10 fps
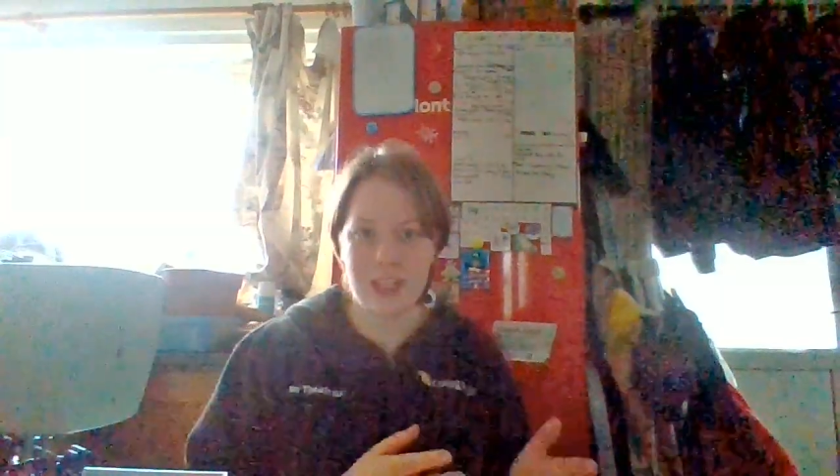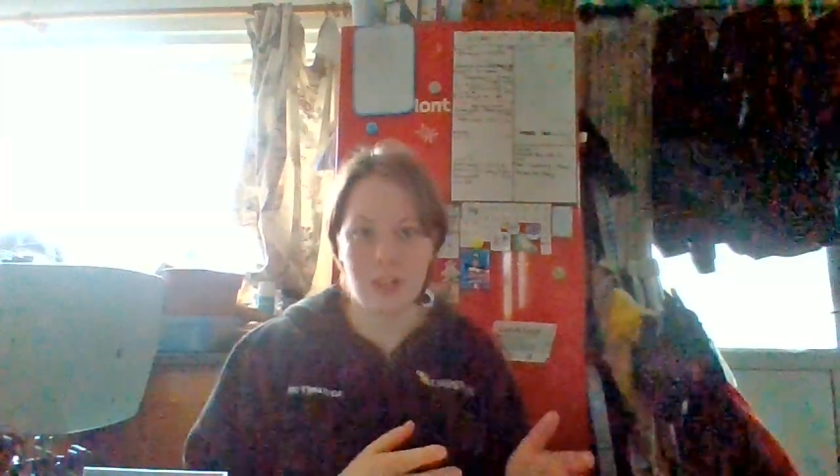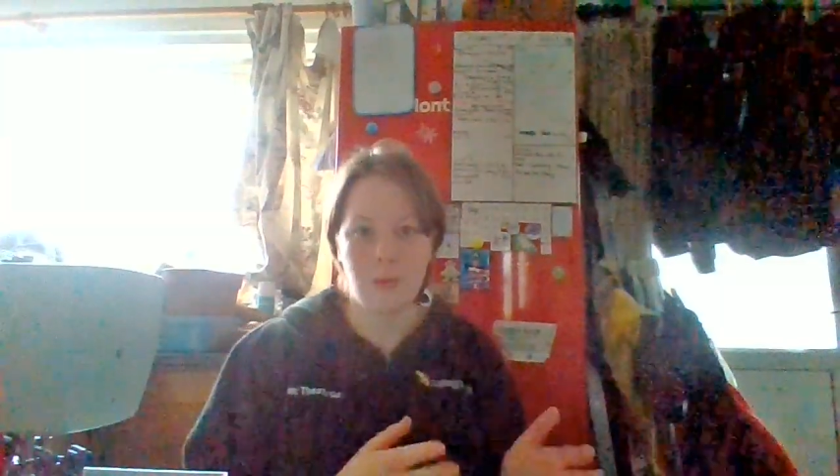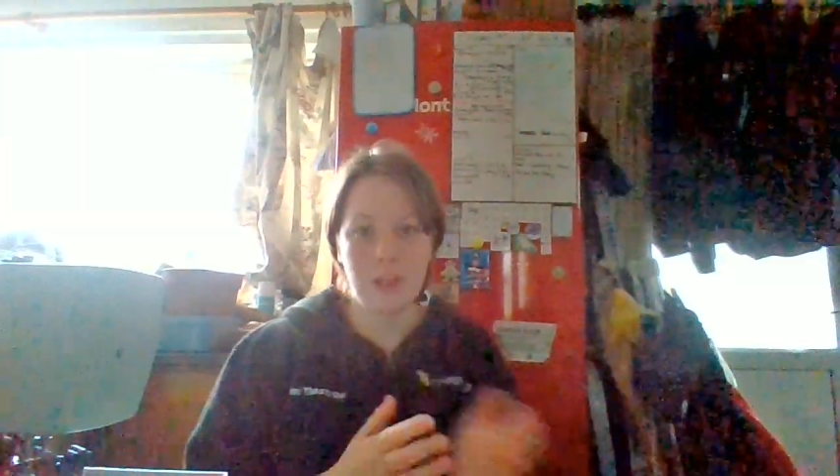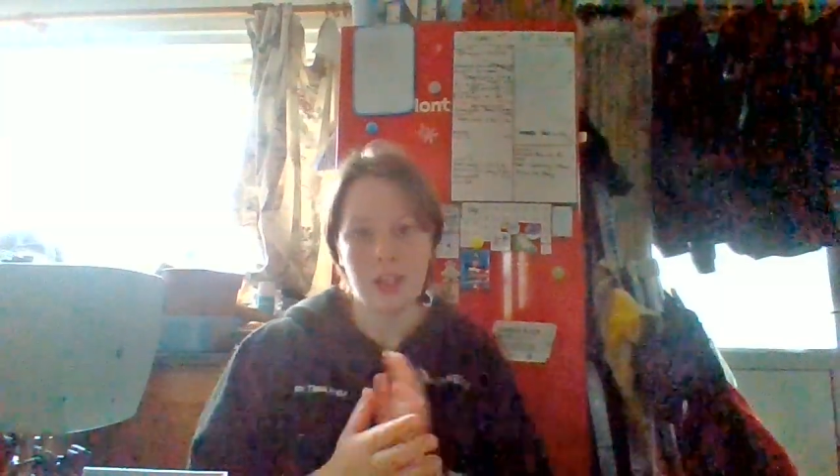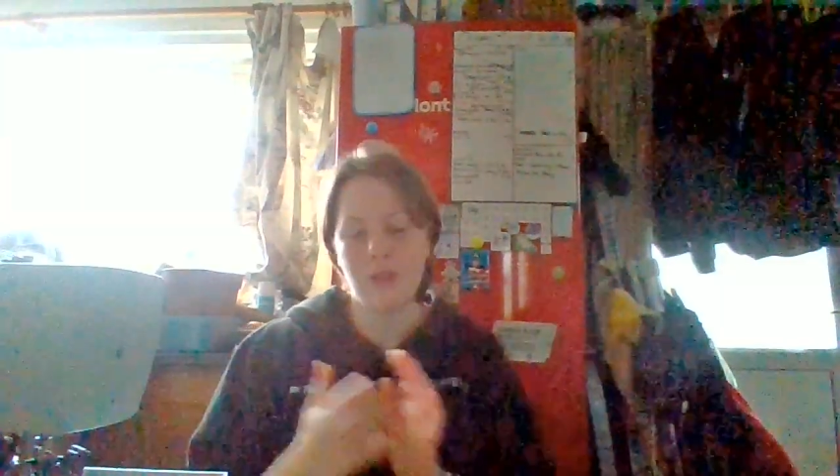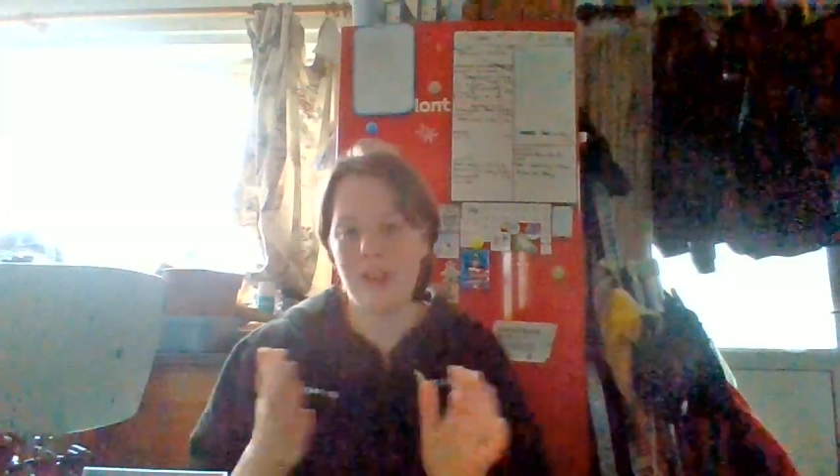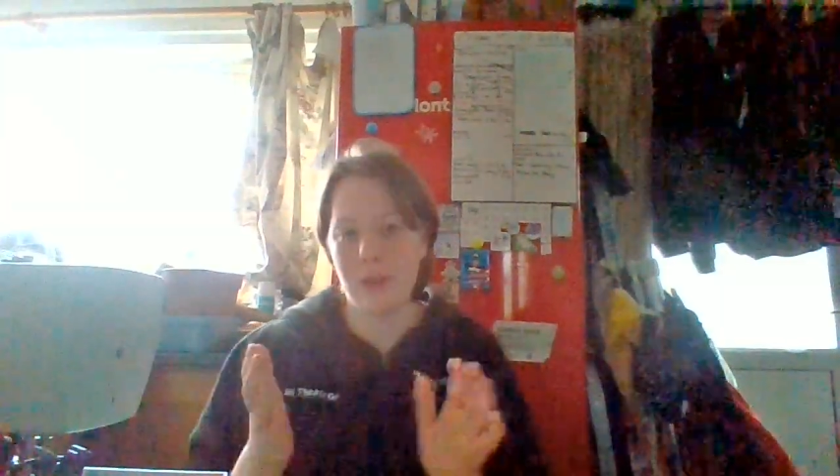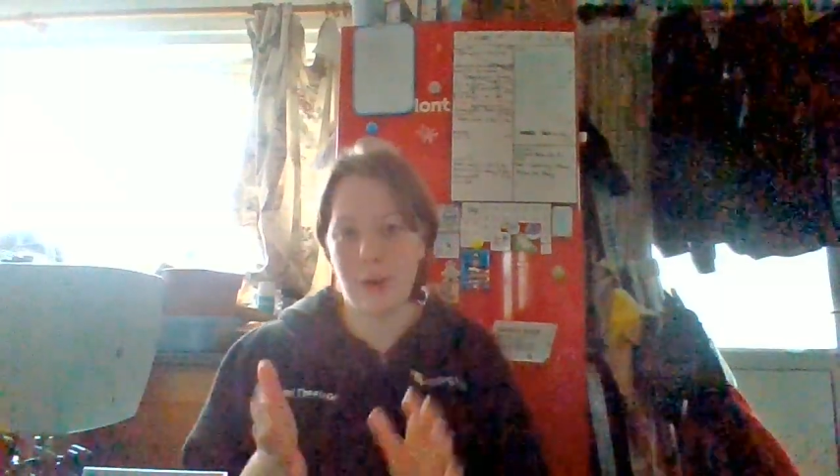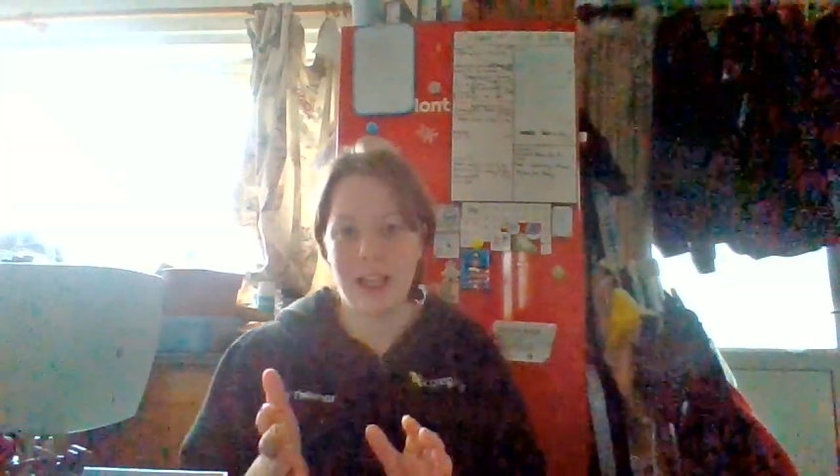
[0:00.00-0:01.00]
things when there's
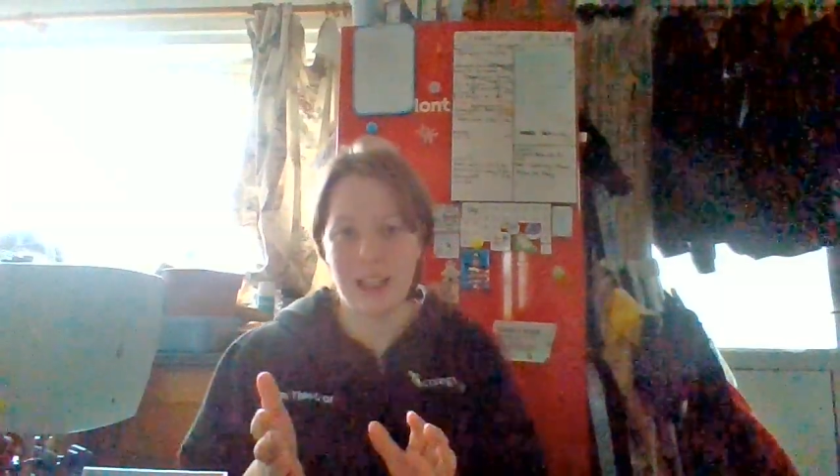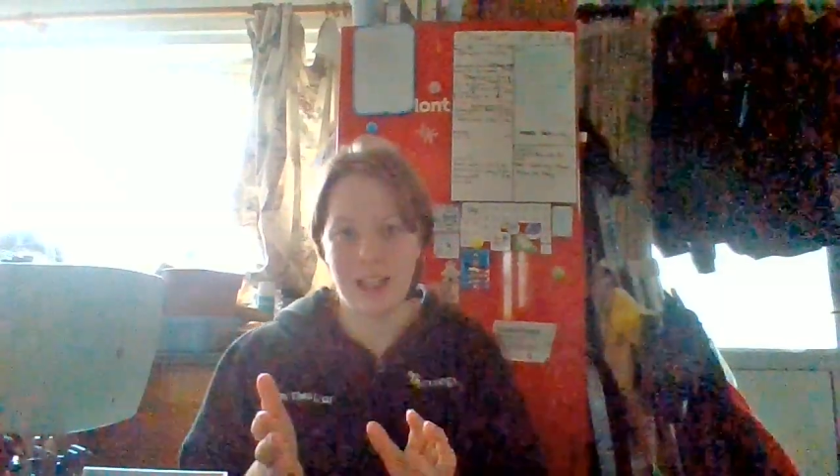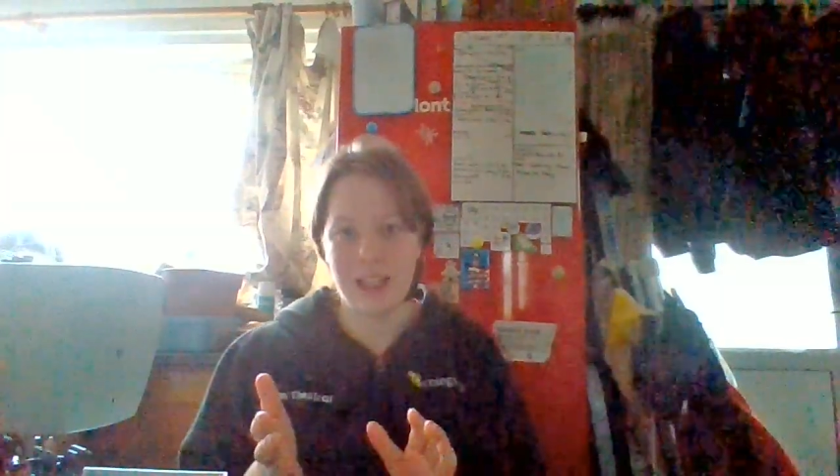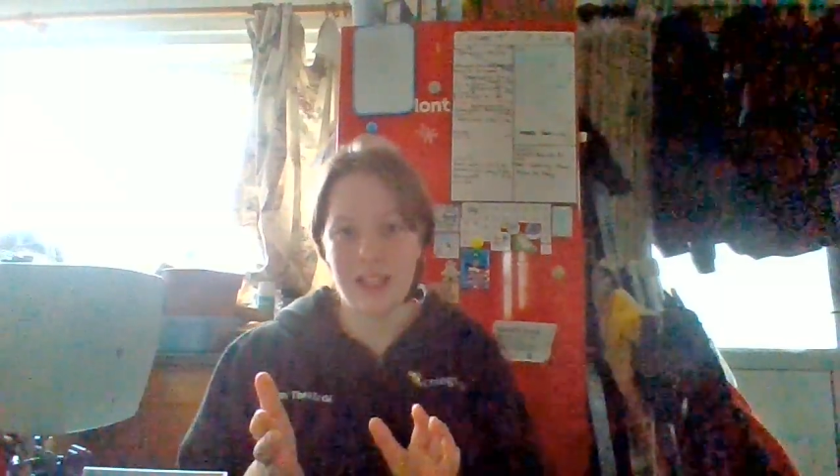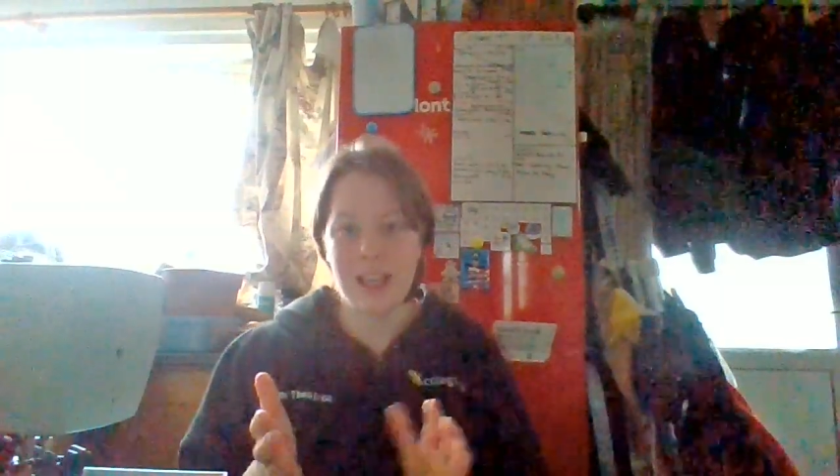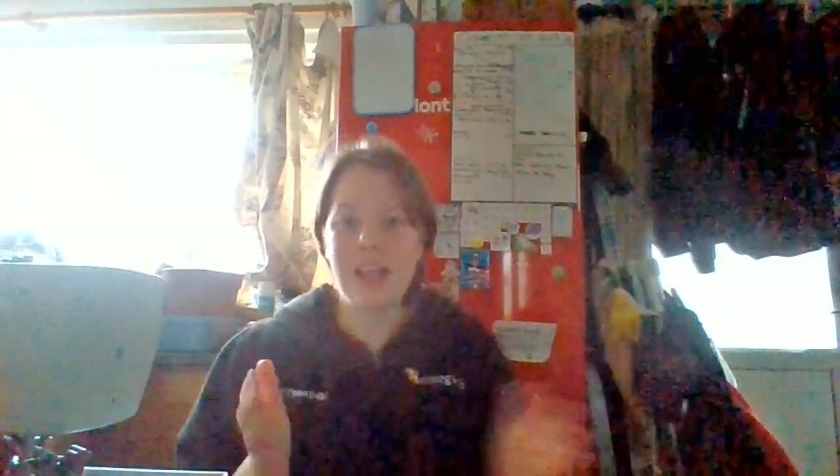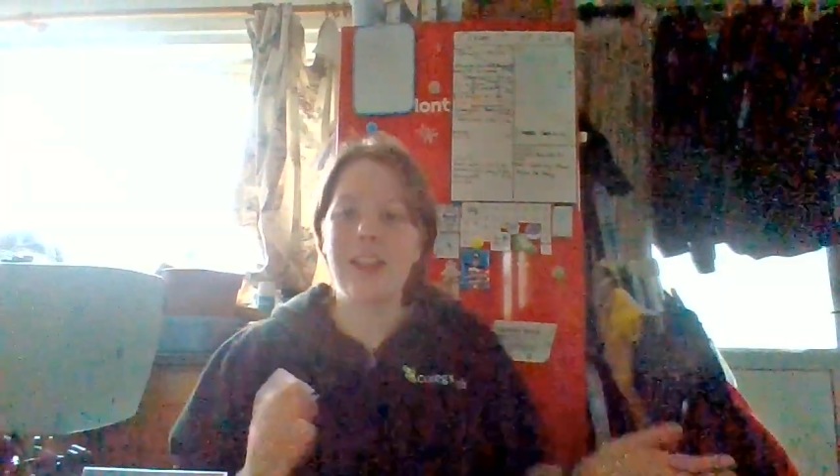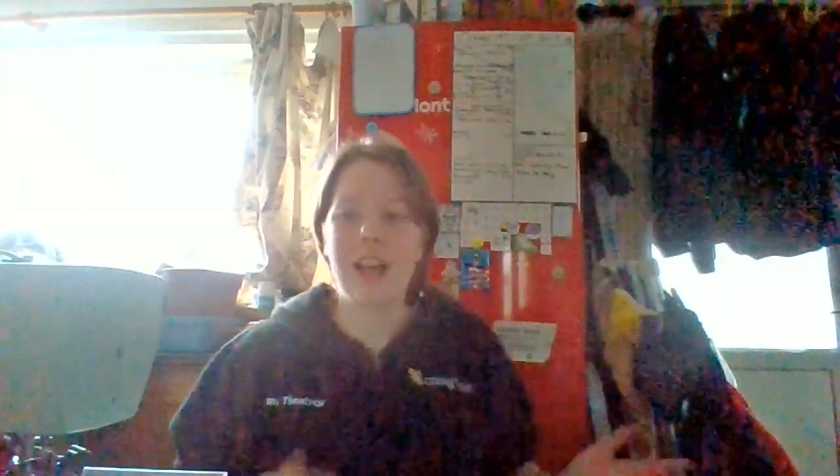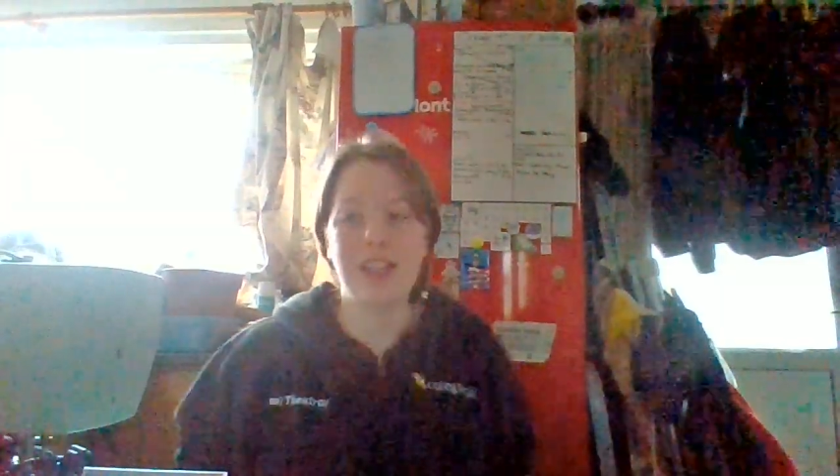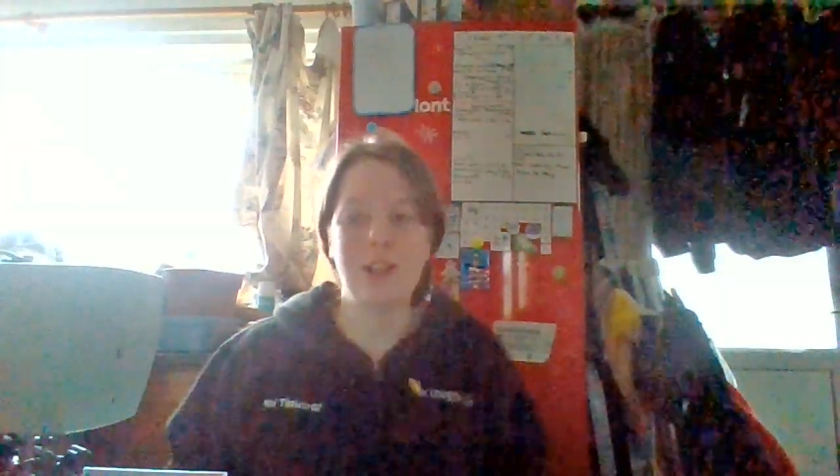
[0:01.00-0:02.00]
already a way
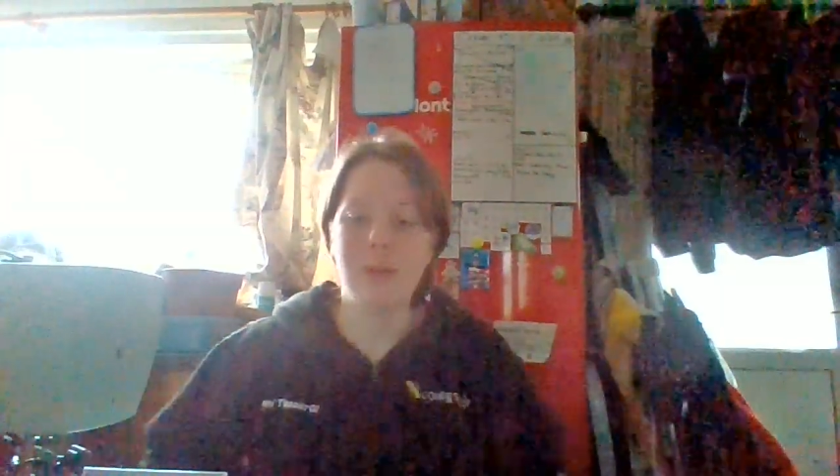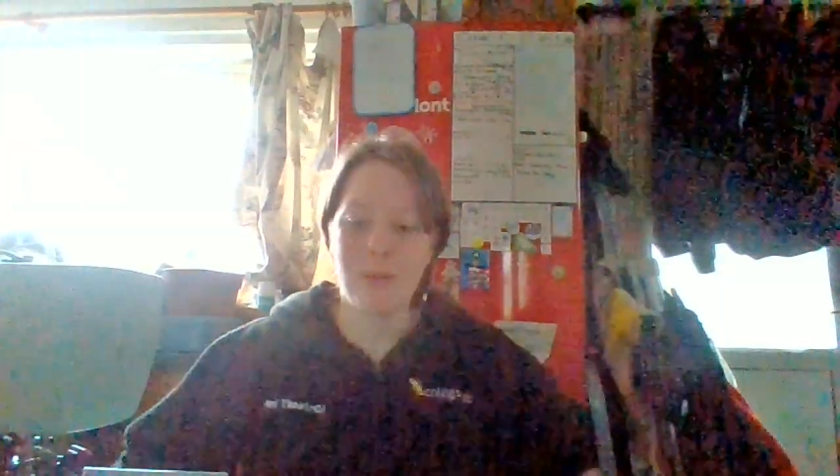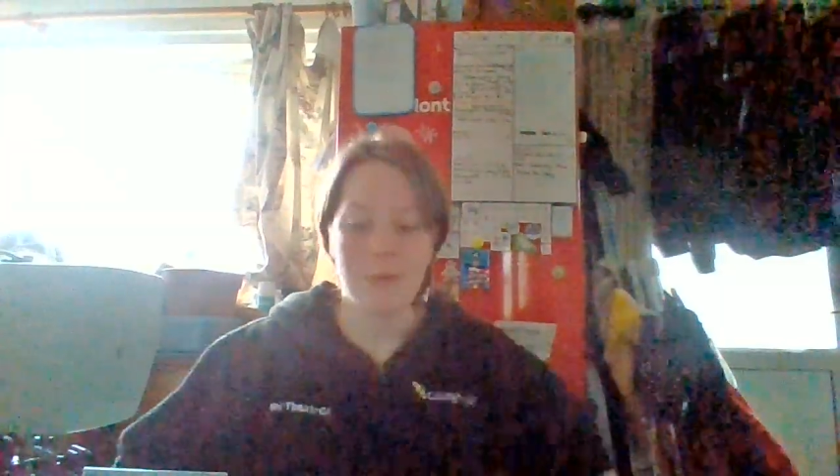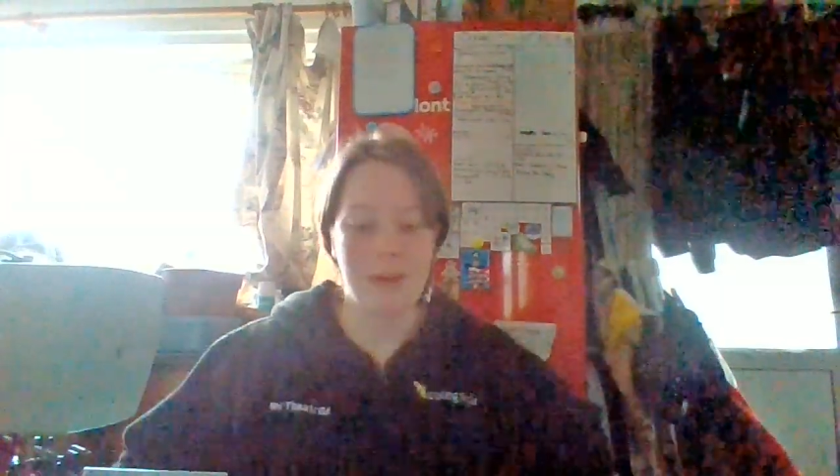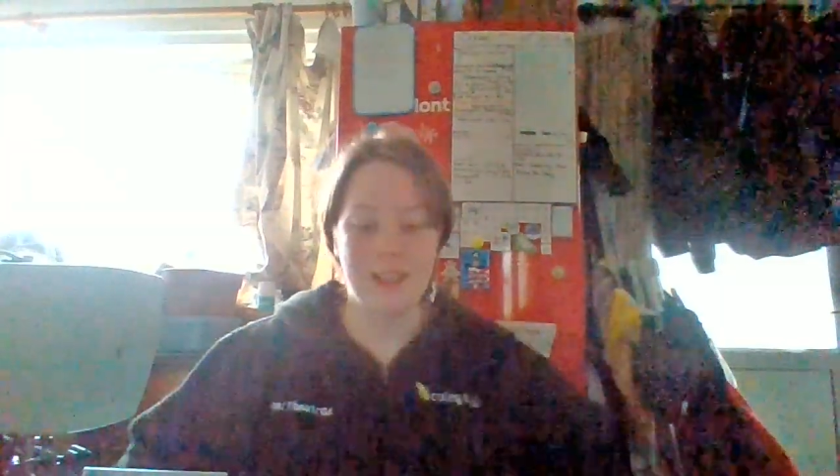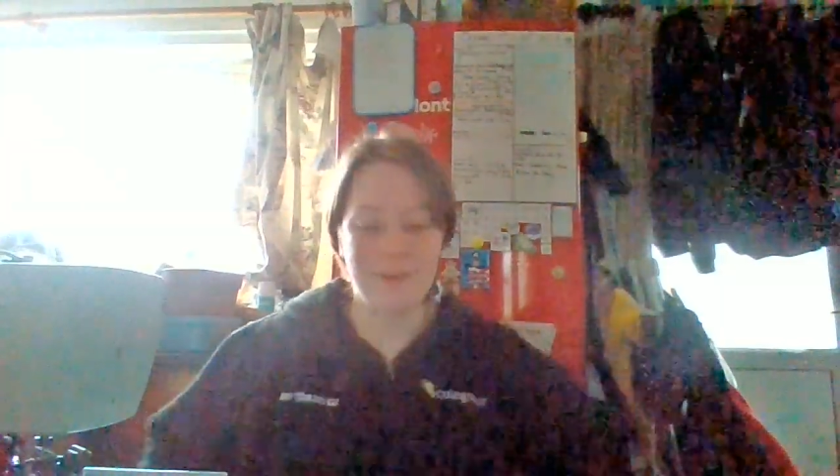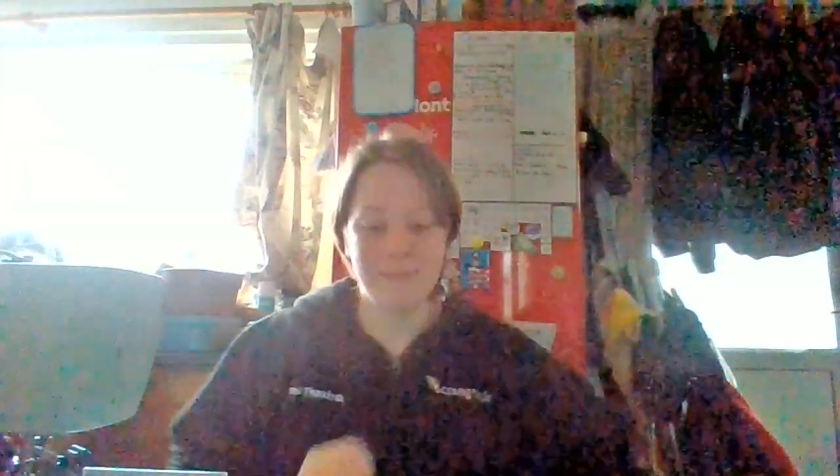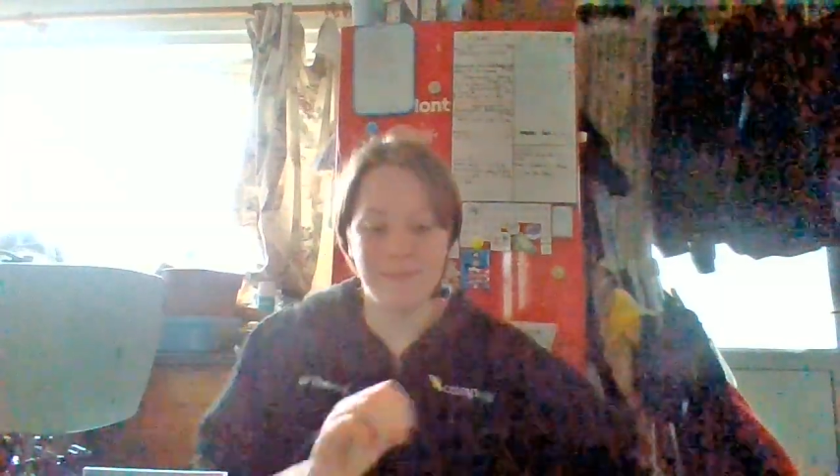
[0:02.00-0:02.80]
that I can do it properly.